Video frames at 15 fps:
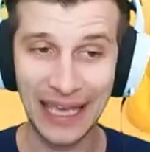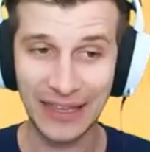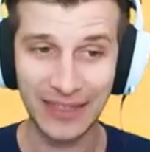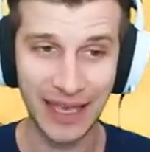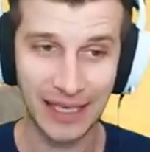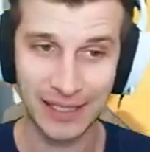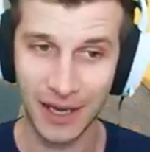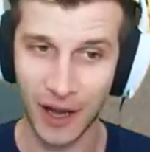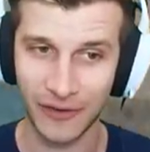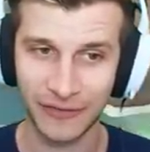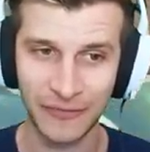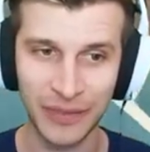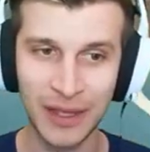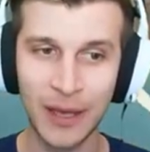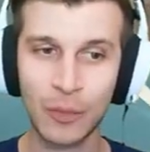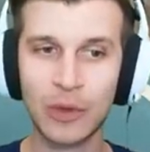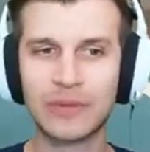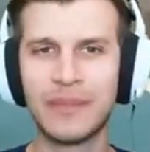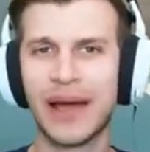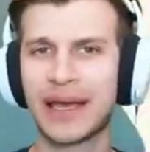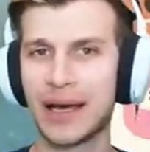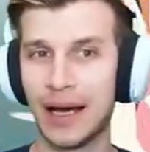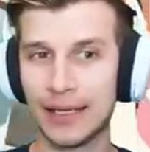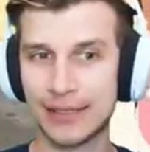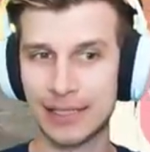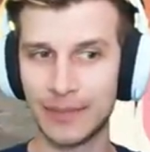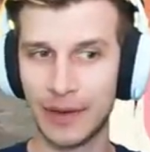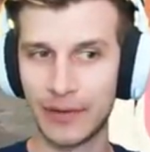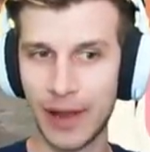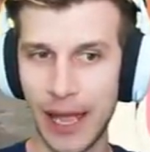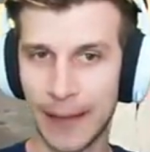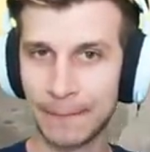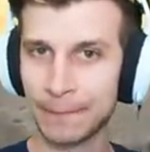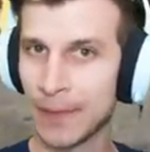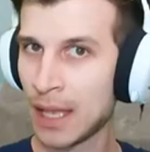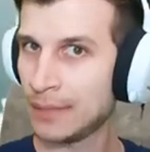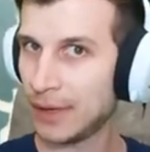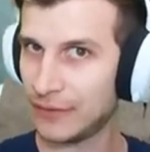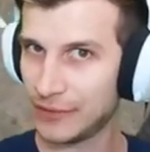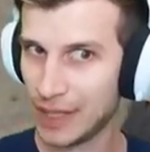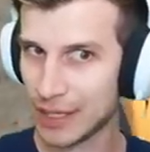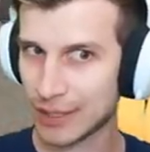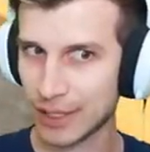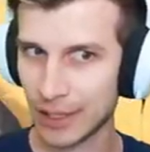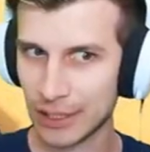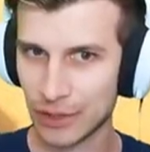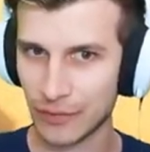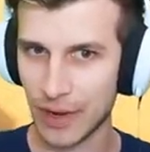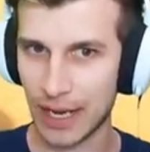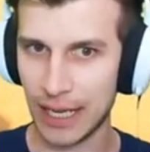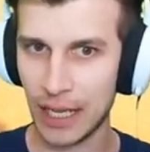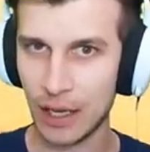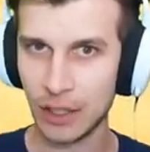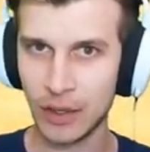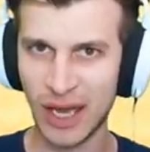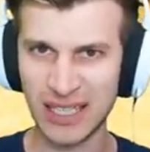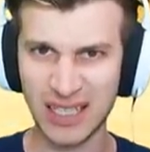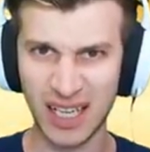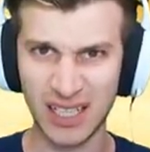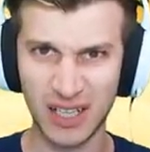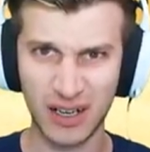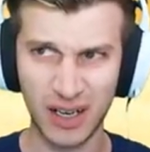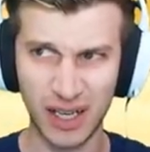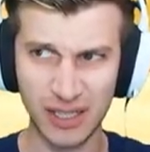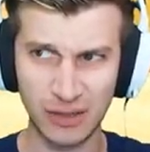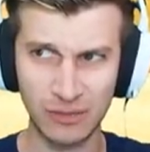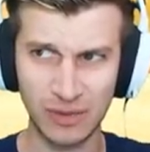things off with my costume, all right? My villager is ready. You guys got your costumes